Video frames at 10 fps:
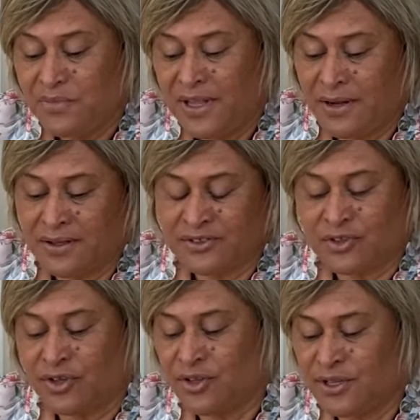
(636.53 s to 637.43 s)

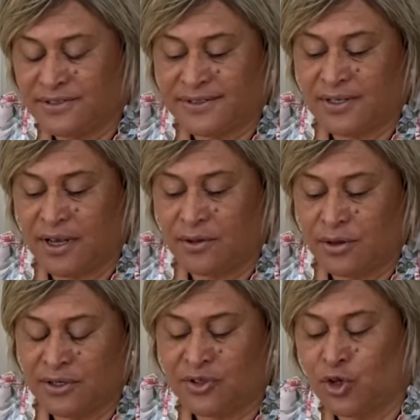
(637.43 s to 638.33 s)
it's like there's
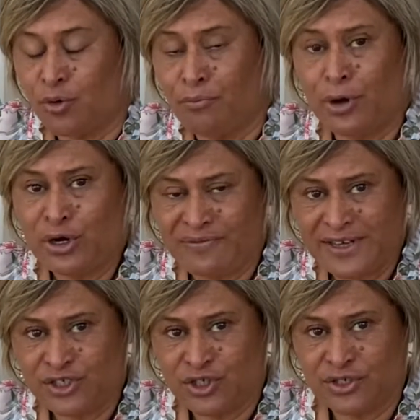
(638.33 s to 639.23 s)
it's like your
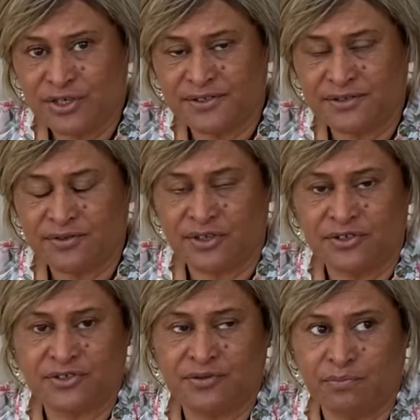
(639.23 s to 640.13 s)
motivation
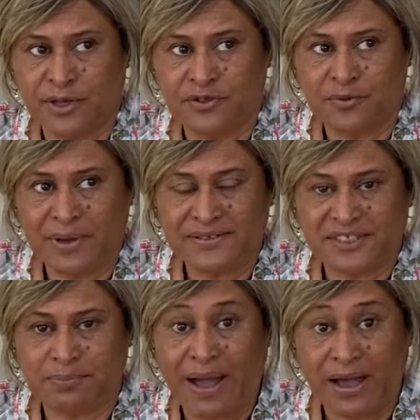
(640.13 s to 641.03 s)
is being
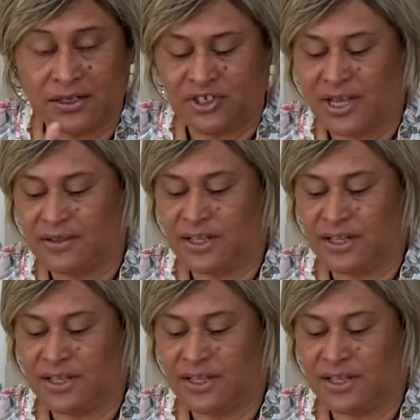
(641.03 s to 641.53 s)
sparked again.